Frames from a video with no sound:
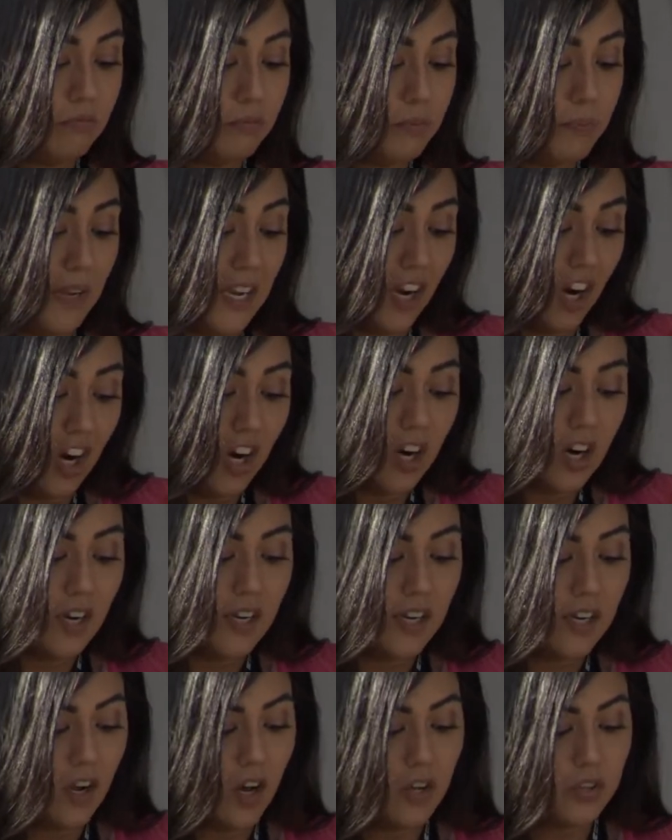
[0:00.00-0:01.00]
be heard
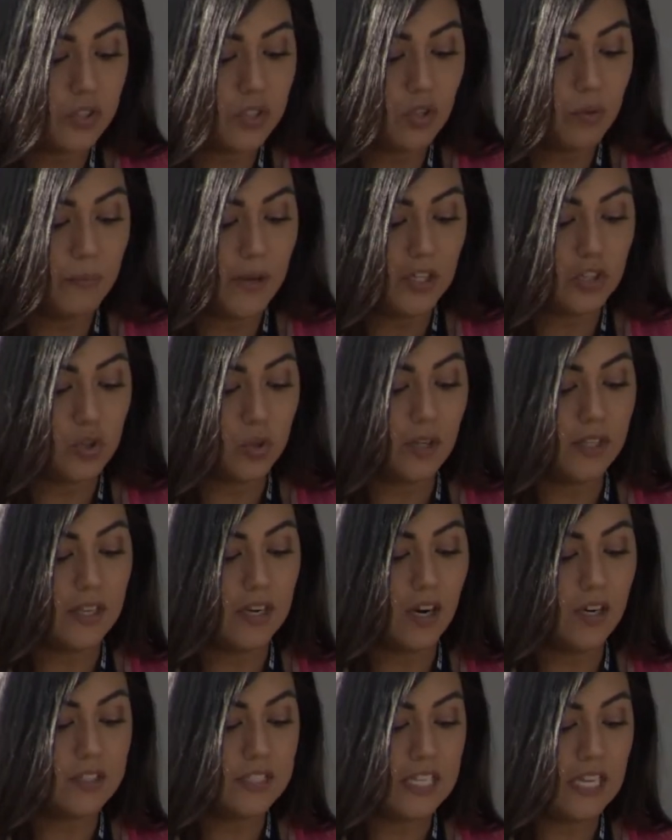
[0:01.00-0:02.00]
and also make sure that
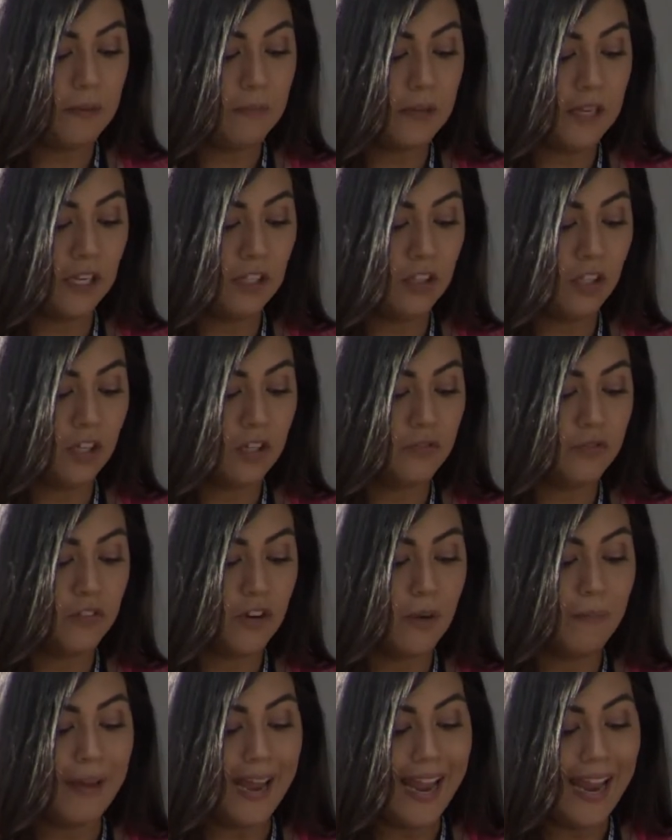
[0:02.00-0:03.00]
our team can learn
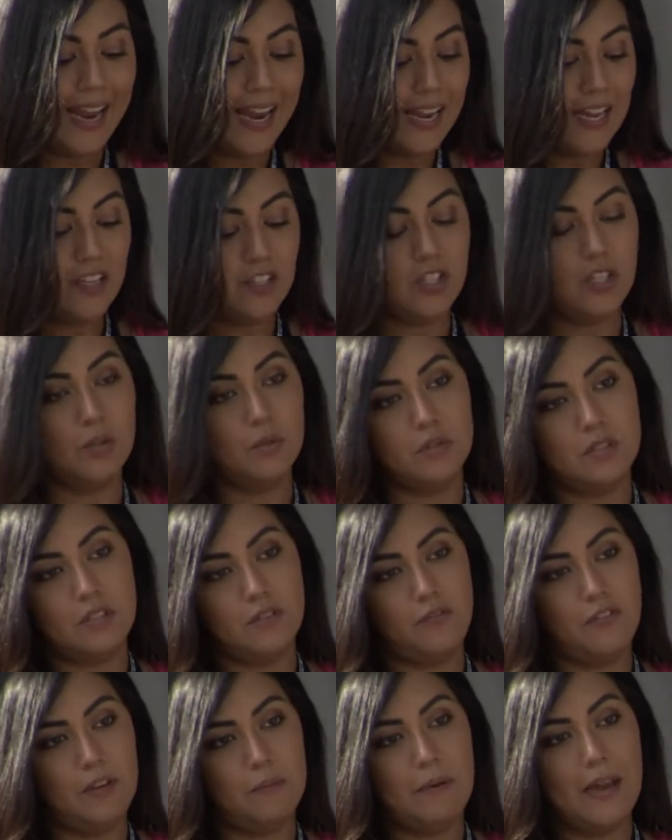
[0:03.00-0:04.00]
from and use the
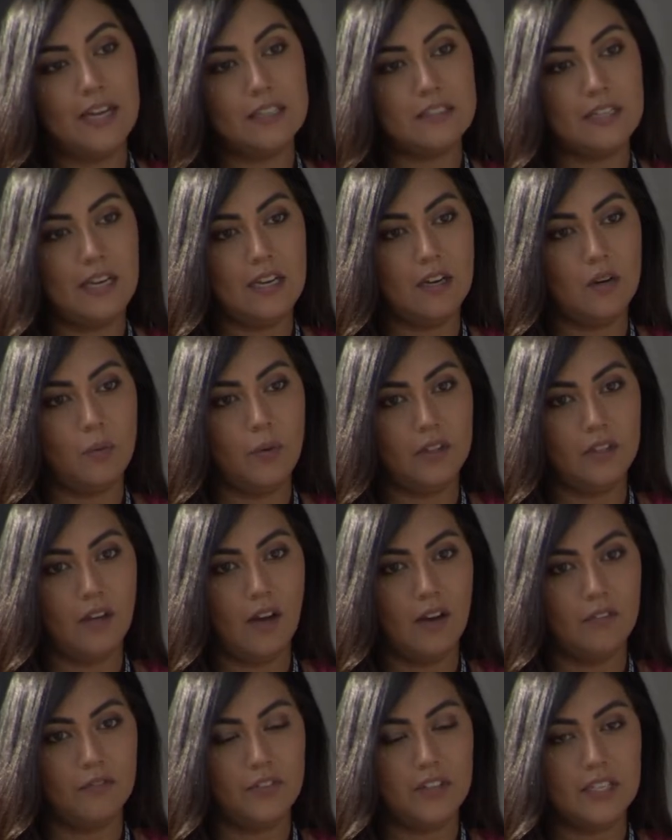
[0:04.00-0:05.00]
feedback data with
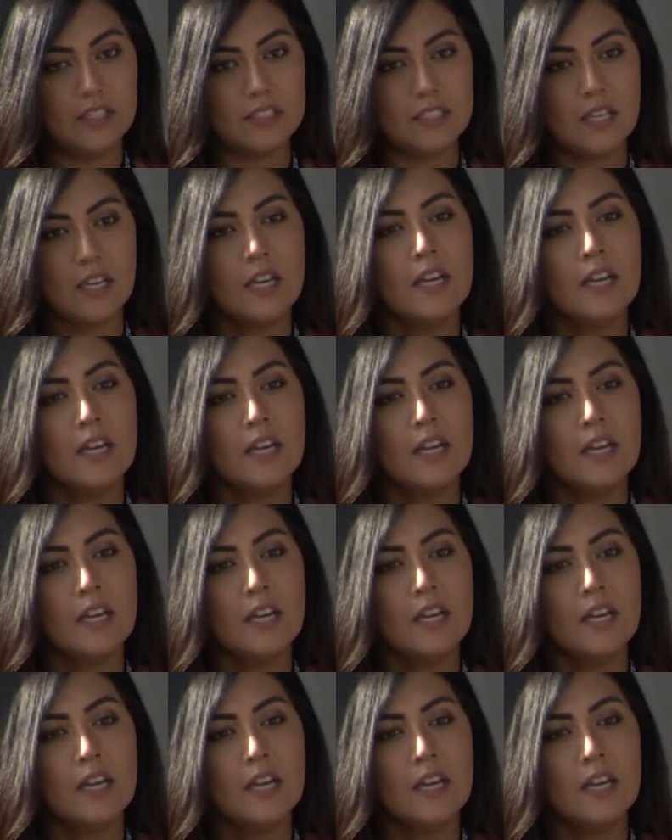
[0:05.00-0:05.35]
confidence.